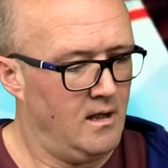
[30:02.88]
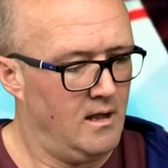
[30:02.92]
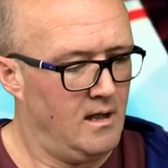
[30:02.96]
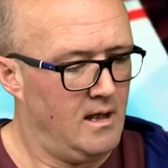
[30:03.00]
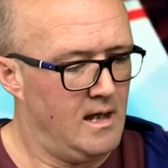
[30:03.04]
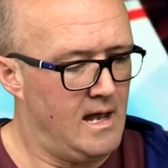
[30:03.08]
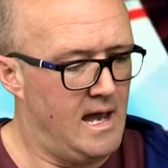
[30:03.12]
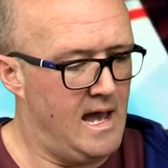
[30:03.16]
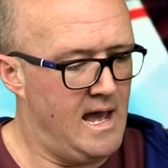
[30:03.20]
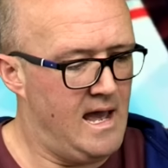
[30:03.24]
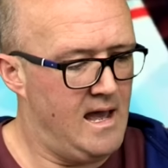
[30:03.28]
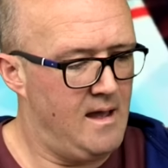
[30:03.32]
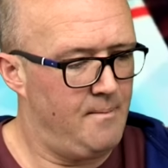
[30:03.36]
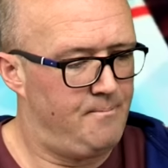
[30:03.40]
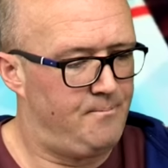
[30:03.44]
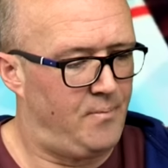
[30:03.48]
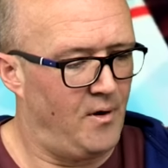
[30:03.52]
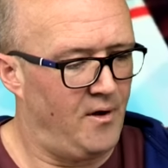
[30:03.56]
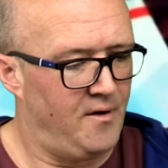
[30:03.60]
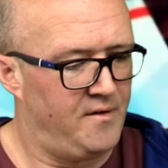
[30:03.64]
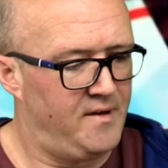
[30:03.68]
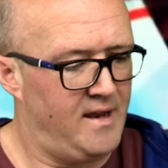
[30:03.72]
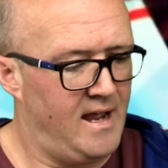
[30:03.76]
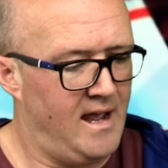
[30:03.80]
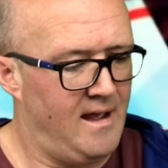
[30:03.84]
Uh,
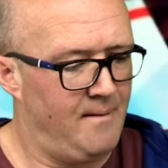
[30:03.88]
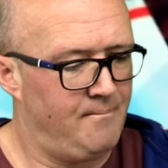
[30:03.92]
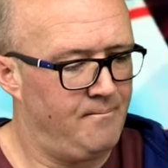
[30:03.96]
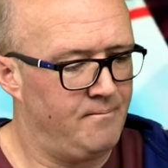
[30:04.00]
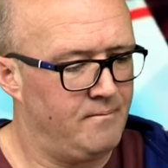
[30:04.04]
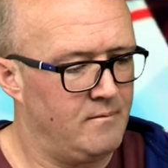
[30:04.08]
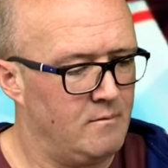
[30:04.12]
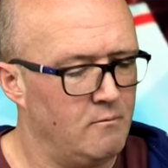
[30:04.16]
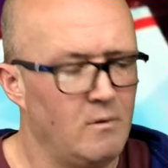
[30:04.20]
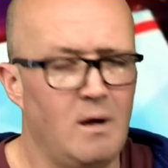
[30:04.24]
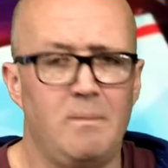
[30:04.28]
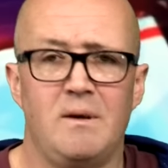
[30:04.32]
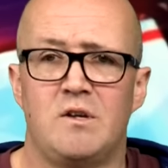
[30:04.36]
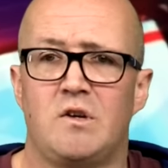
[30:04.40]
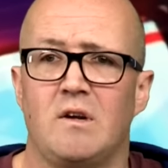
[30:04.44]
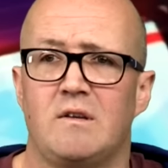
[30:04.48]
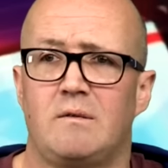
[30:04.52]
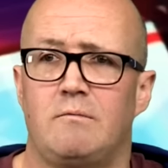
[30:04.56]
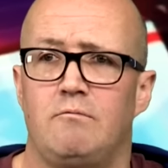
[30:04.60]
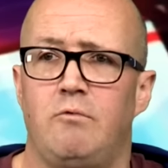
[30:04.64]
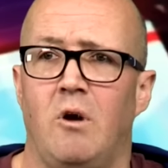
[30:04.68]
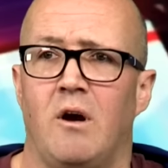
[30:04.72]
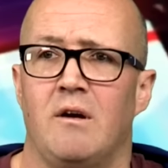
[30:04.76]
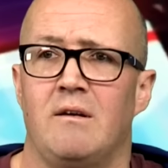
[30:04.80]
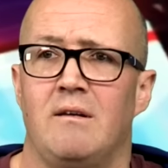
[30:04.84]
but um, will we just
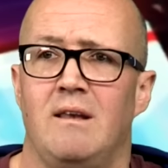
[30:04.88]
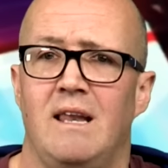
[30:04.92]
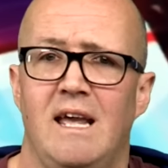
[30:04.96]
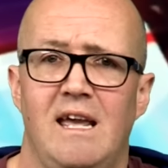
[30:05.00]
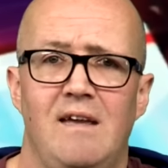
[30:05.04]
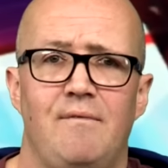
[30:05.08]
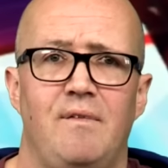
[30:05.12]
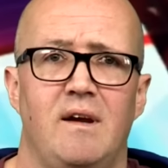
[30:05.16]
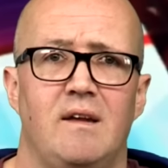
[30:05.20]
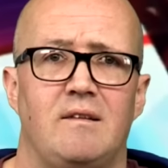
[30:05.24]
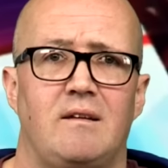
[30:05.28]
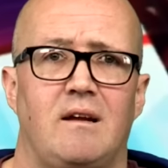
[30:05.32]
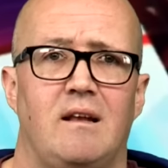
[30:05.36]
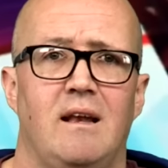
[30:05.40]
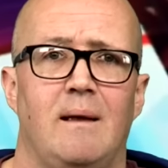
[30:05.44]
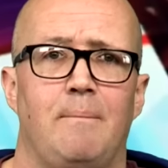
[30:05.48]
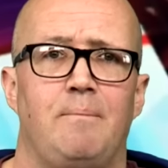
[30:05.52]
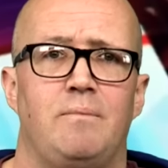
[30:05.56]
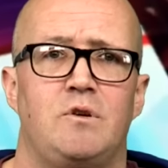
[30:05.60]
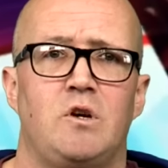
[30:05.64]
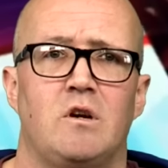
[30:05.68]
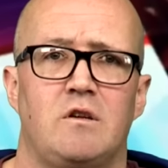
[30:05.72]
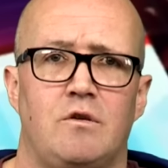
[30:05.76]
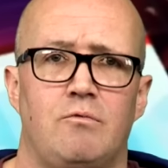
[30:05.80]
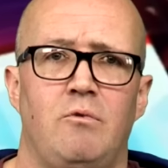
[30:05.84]
run Levy's clip?
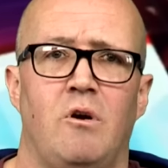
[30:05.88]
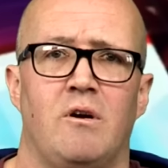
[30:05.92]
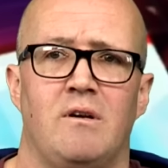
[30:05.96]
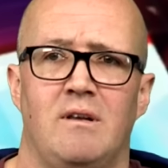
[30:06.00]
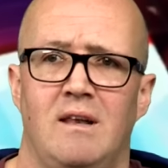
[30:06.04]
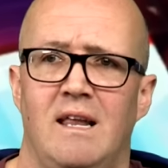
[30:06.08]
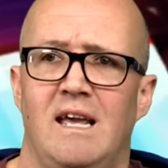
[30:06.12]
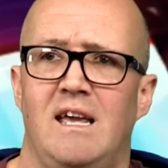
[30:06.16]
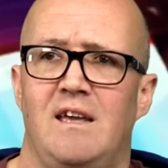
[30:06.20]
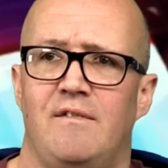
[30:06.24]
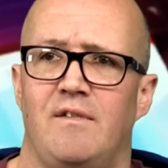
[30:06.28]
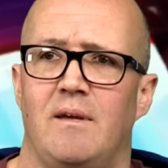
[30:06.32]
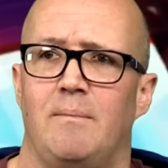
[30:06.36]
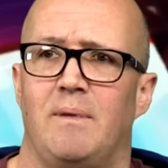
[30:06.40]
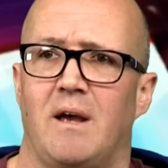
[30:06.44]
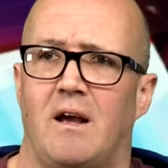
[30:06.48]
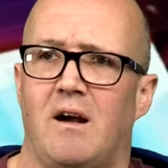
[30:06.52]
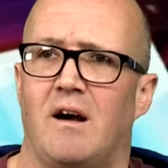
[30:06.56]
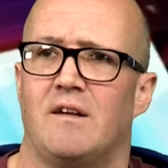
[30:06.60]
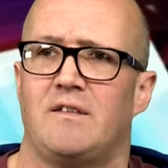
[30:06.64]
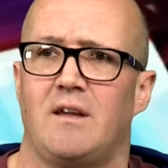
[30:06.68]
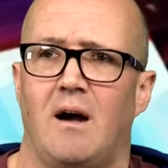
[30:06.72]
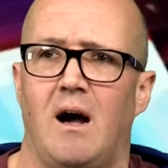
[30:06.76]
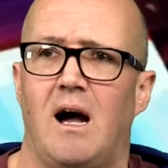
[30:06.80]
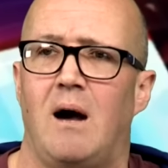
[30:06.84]
Just run Levy
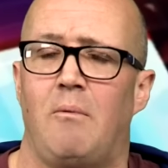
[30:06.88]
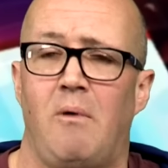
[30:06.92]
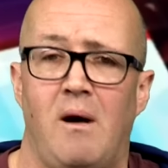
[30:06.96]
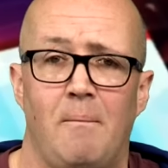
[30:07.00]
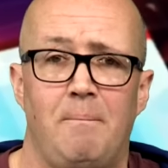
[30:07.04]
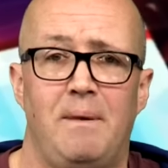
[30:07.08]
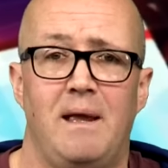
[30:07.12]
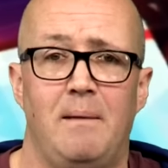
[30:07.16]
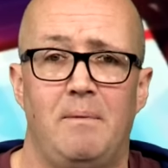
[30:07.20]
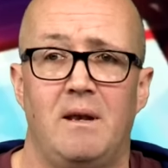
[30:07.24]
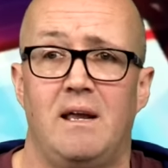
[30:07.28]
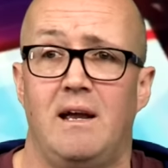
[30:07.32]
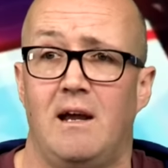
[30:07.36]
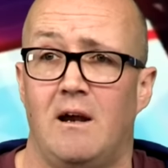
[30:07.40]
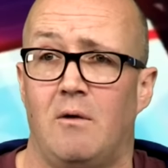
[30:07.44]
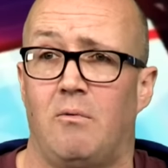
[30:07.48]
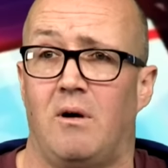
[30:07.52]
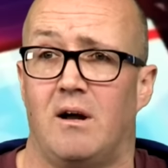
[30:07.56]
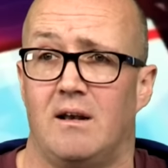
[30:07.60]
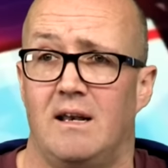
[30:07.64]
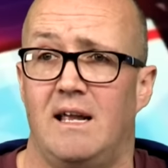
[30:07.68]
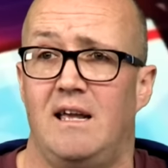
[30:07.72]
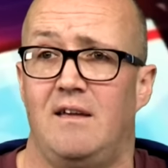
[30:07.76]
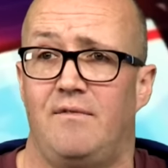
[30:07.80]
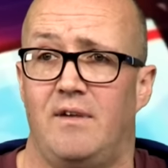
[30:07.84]
because I, I want people to hear what
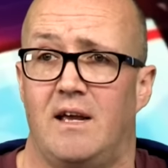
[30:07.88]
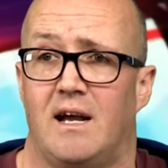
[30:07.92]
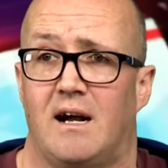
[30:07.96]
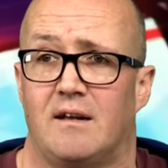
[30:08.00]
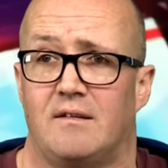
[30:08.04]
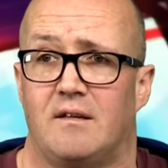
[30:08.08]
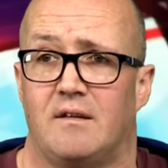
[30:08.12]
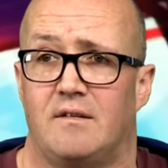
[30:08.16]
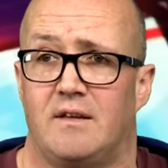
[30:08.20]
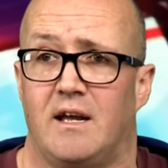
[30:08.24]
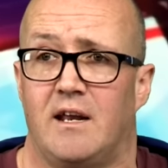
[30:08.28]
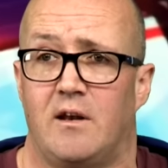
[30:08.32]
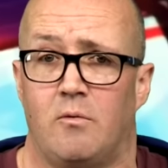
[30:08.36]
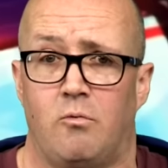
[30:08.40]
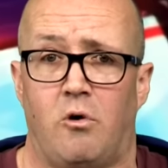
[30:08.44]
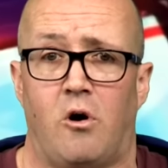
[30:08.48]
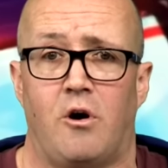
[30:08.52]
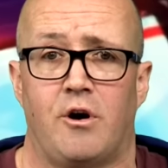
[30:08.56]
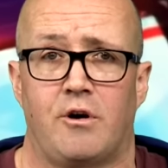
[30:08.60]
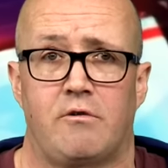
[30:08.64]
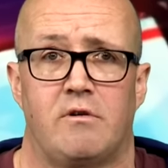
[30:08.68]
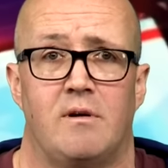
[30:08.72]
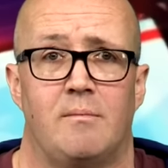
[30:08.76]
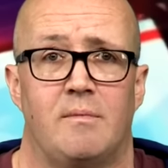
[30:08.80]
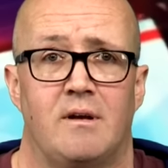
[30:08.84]
Levy had to say, the war
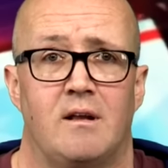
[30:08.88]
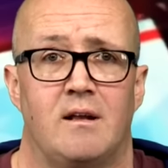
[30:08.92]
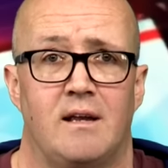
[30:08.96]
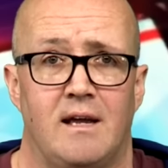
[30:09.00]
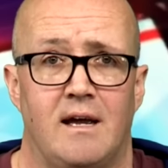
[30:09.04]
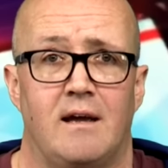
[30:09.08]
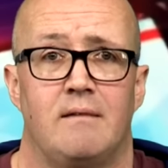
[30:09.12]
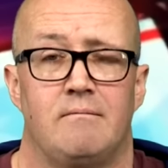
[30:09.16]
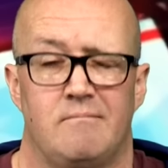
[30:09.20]
criminal. Yeah,